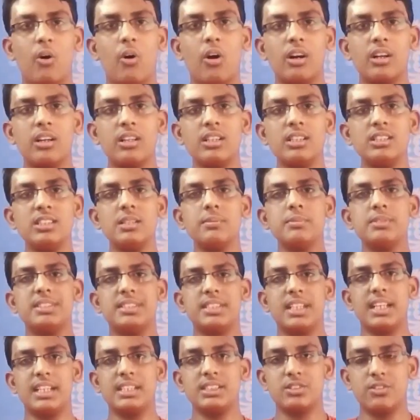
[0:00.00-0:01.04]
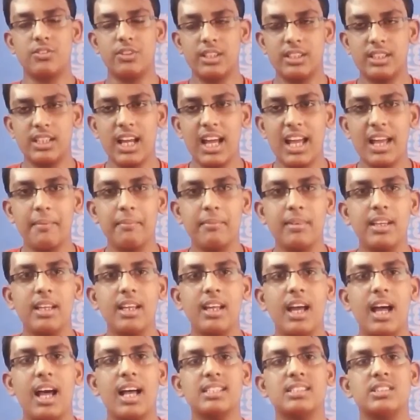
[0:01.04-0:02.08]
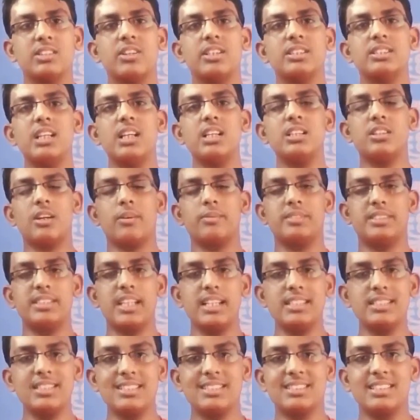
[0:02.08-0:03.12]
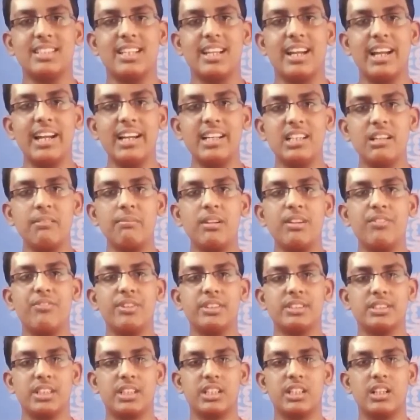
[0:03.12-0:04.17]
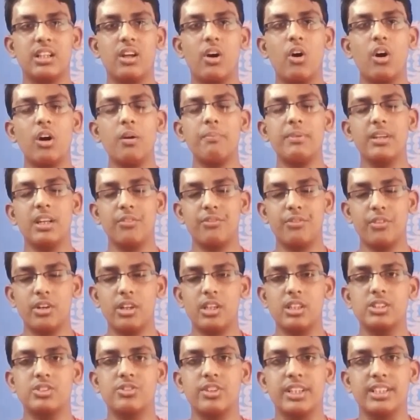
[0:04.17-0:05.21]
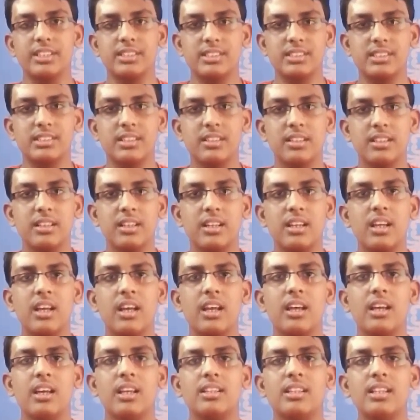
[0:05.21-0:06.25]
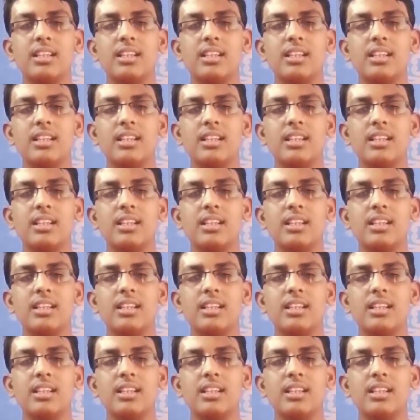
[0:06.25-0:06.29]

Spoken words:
organisms change over time as a result of changes in heritable physical or behavioral traits.